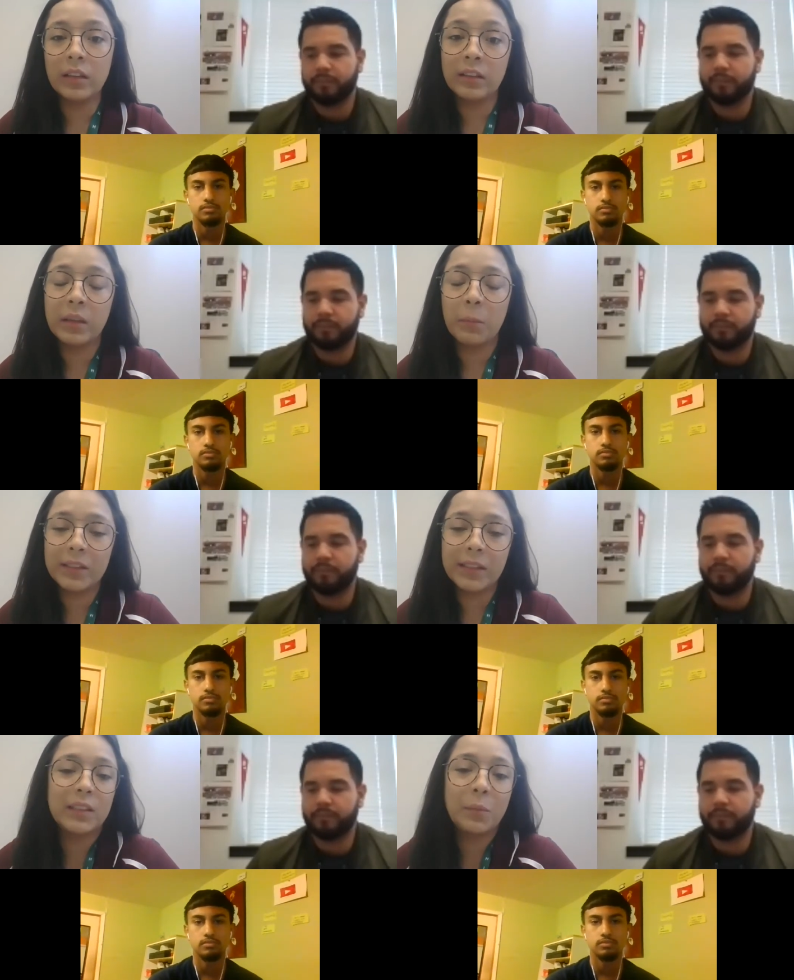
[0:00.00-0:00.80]
Speaker 1: in the summer
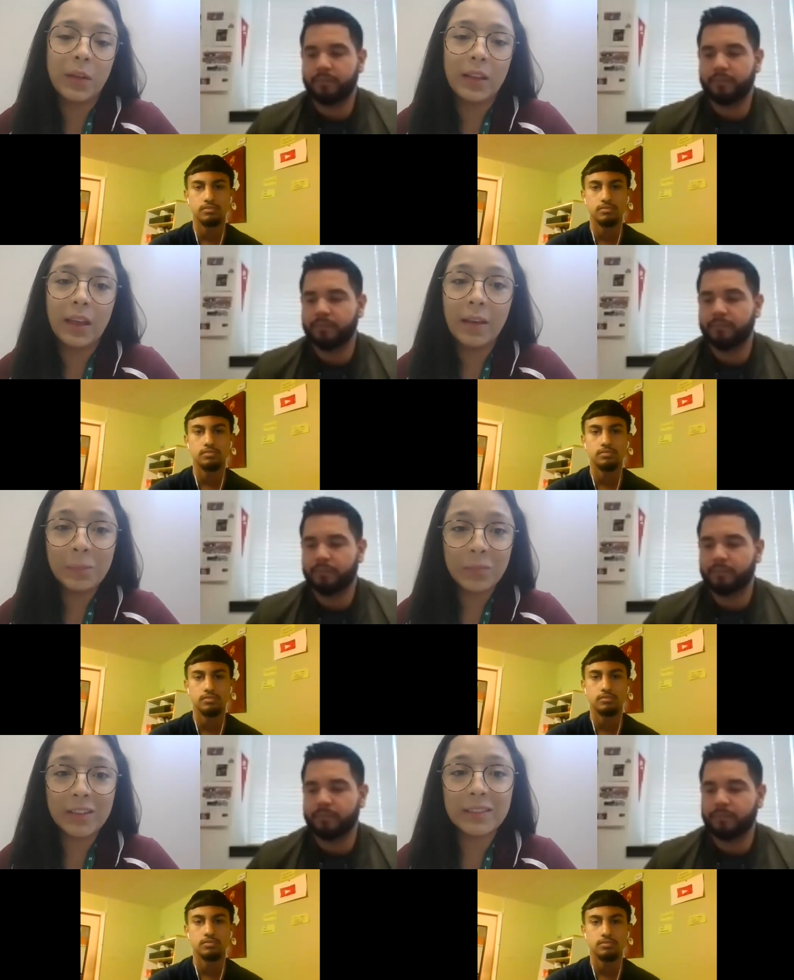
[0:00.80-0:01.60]
because that's typically
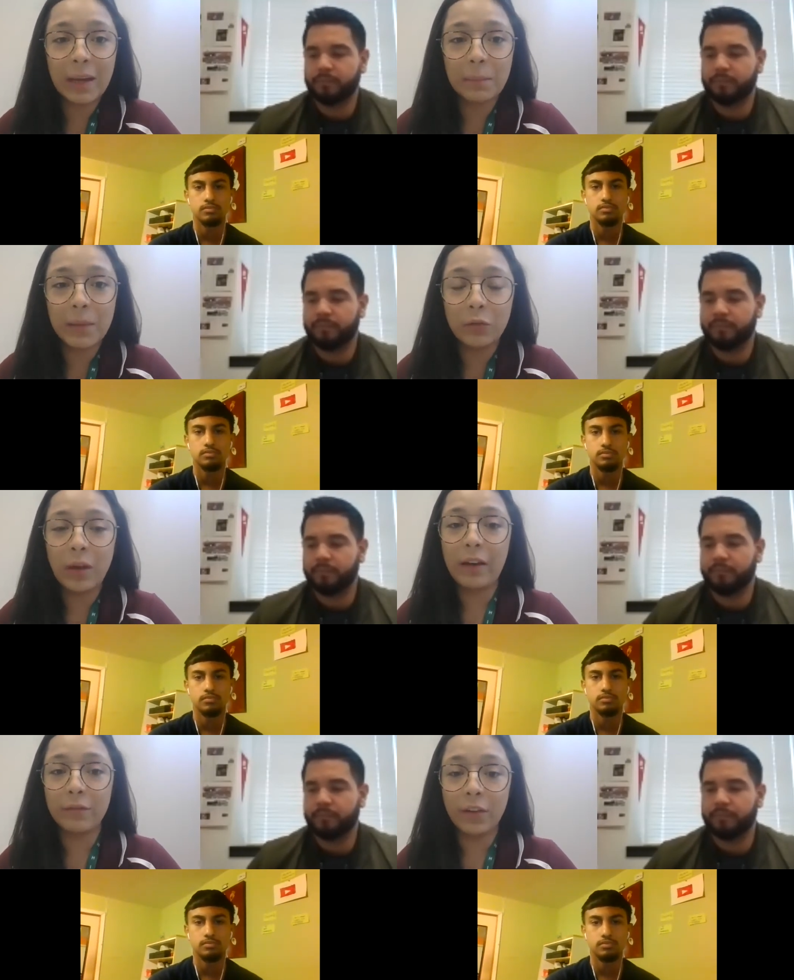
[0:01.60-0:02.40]
the time that you
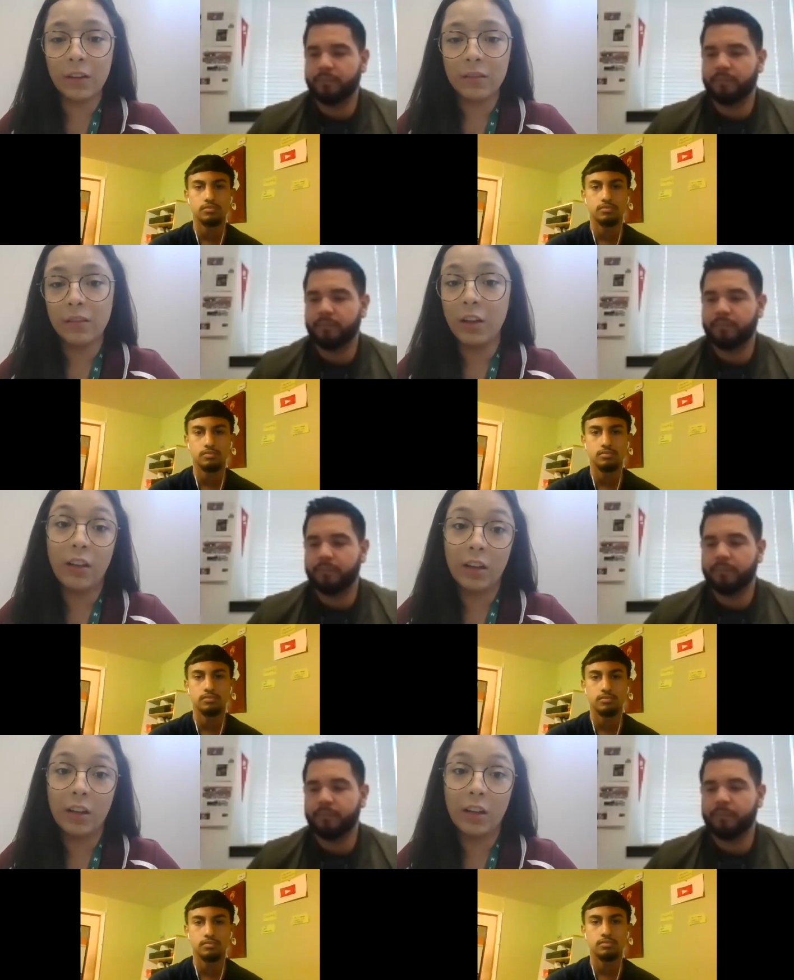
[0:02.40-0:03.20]
have a, a
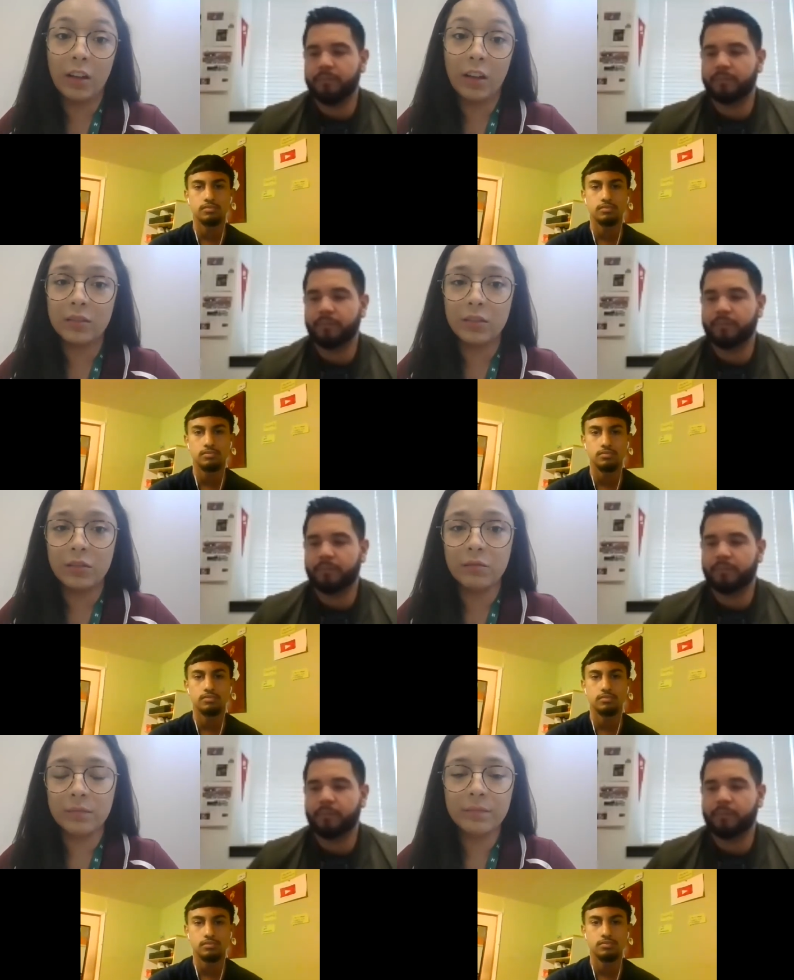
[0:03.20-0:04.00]
lot to do.
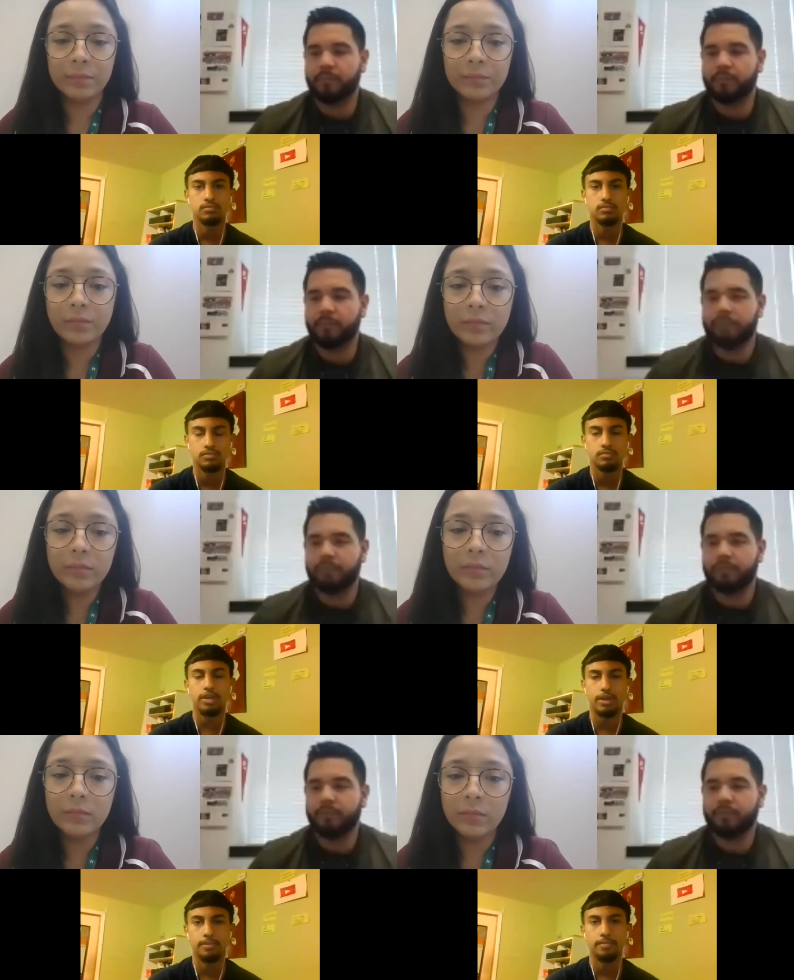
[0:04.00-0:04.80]

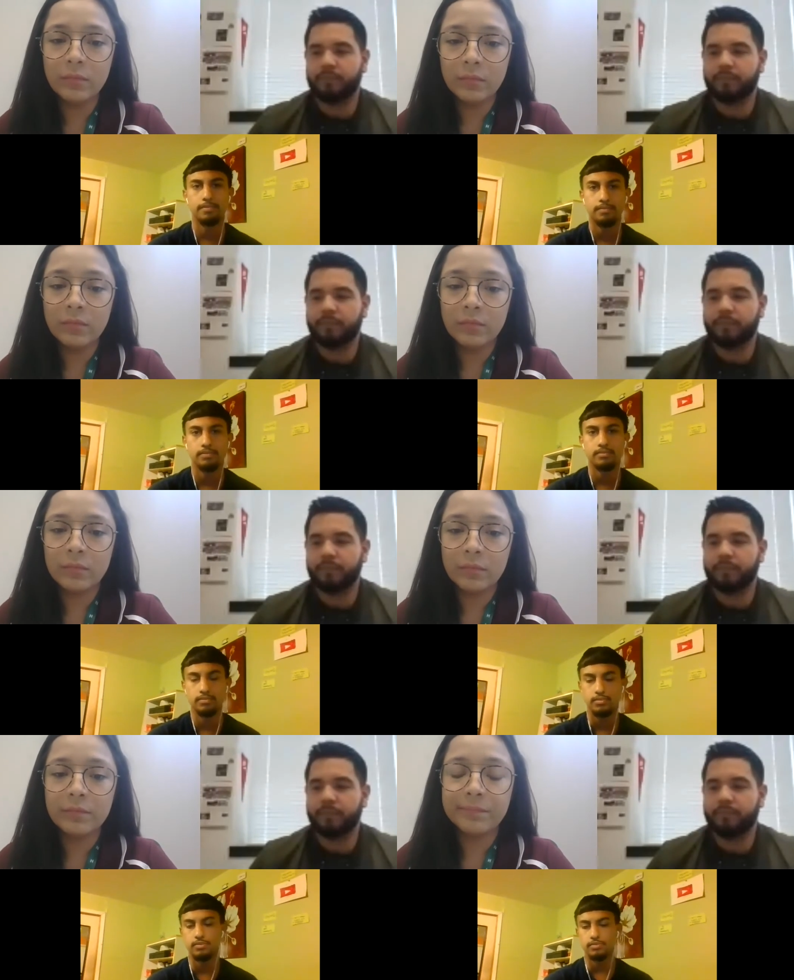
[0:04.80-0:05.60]
Speaker 2: Yeah.
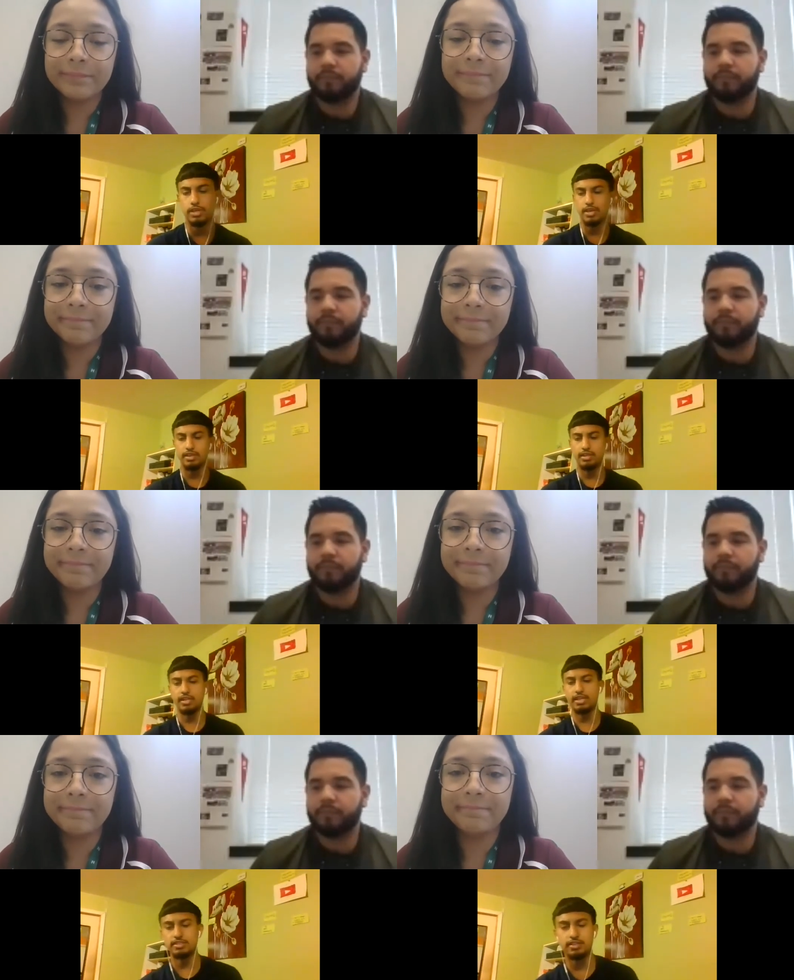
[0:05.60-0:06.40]
Yeah, that, that
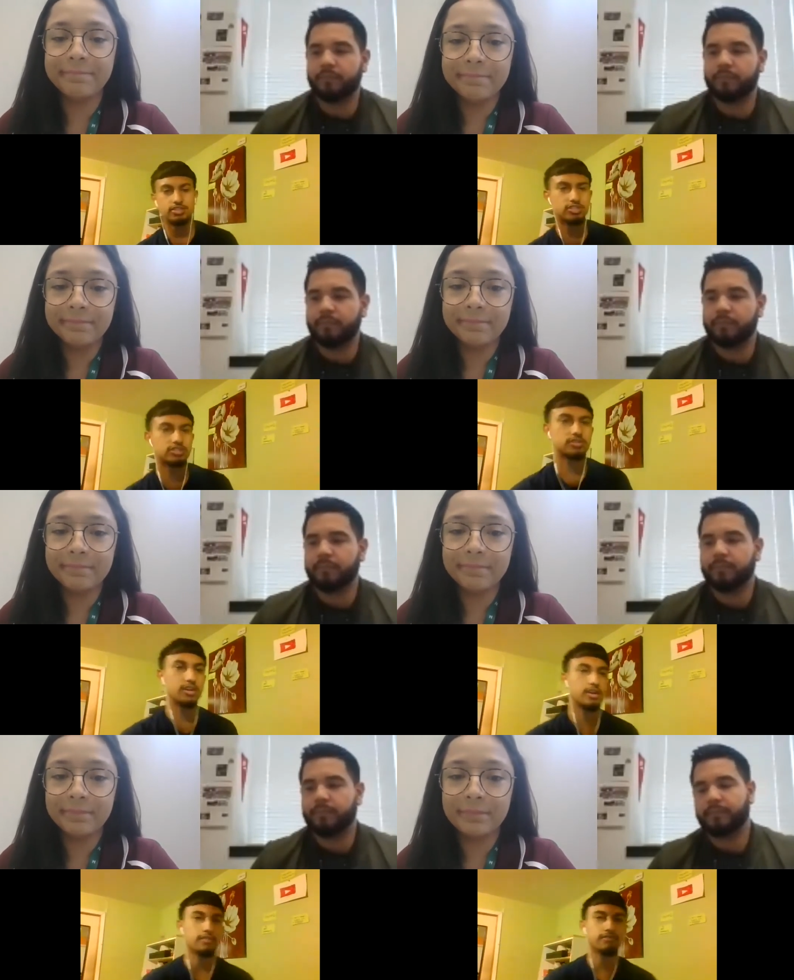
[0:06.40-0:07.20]
that's good. Just
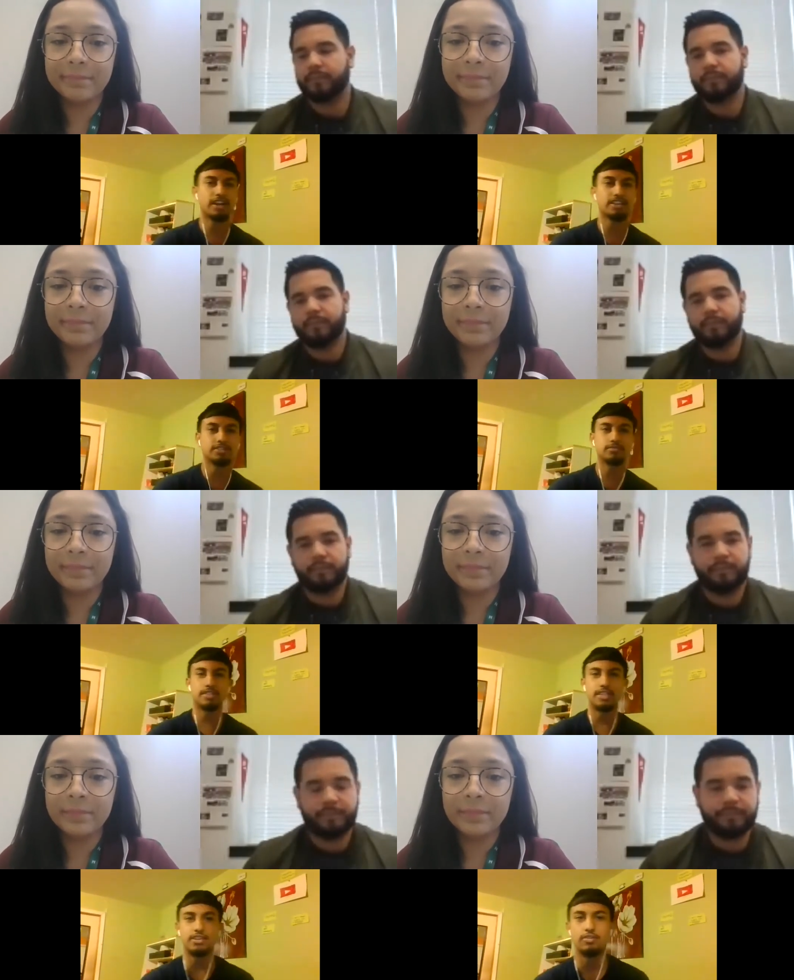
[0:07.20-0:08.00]
uh, find something
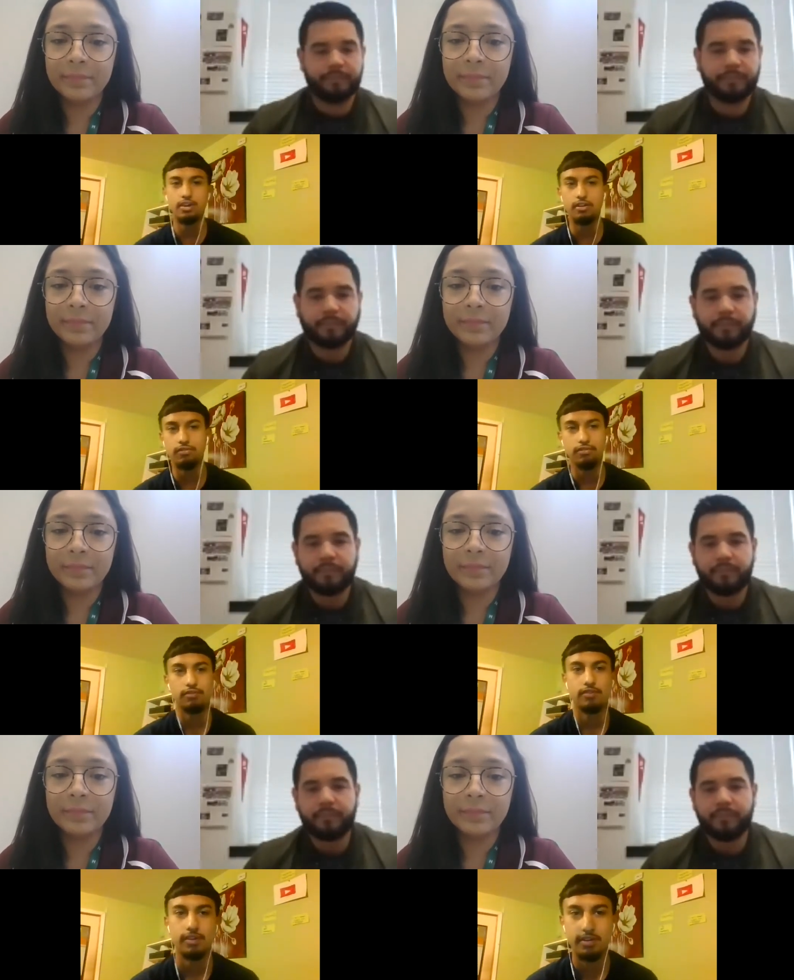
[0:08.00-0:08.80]
that you love
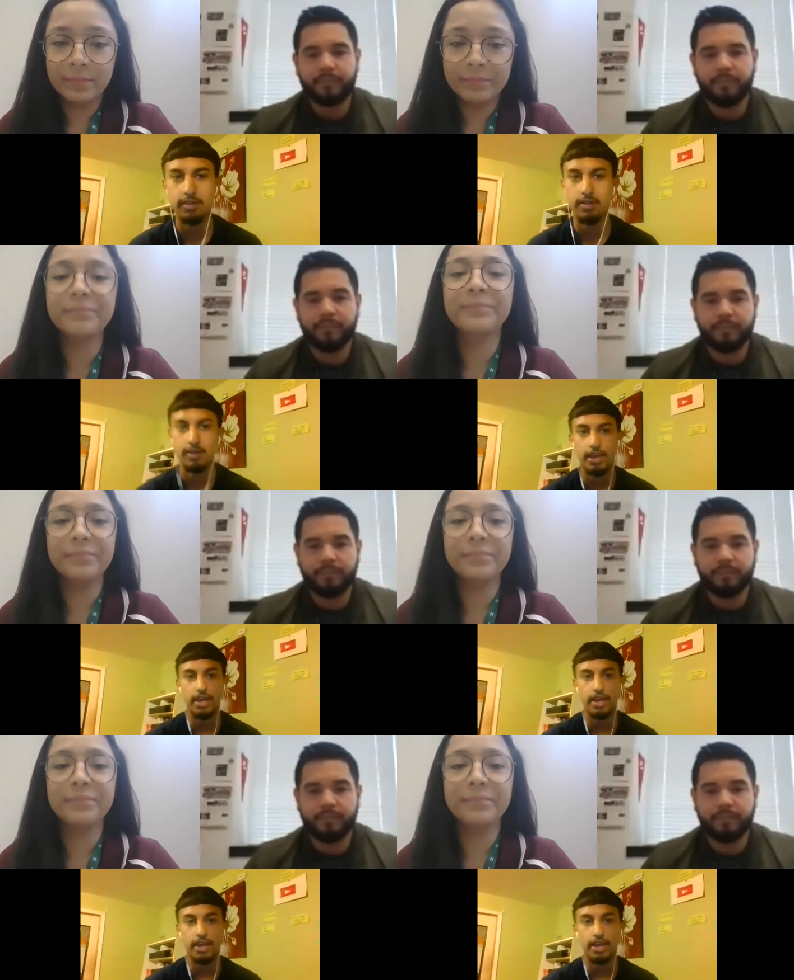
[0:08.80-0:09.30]
mm-hmm.